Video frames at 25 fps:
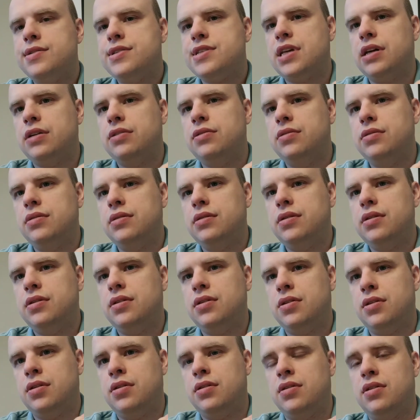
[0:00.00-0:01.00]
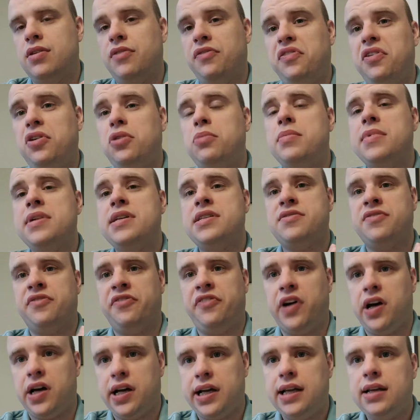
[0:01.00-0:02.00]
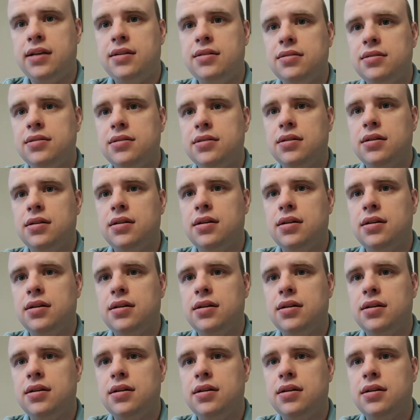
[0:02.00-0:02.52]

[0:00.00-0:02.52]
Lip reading: So the film is fine.